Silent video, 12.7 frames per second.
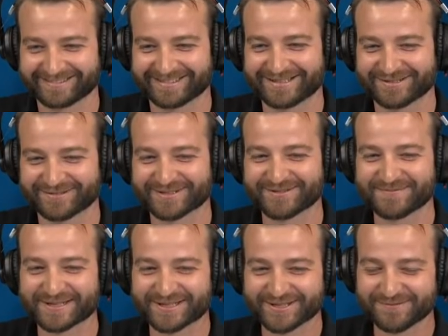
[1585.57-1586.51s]

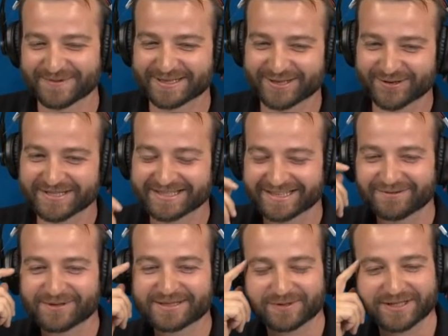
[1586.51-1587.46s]
Super toast, yeah.
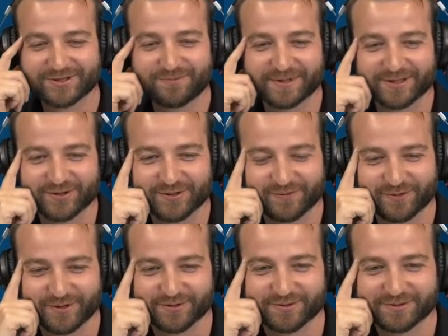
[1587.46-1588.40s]
What's super toast for
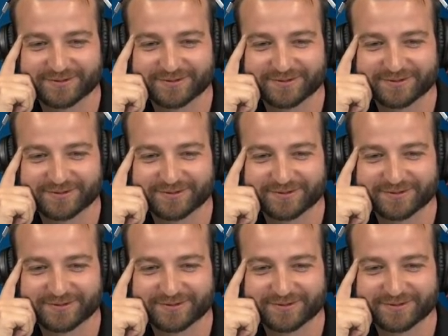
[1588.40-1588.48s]
you?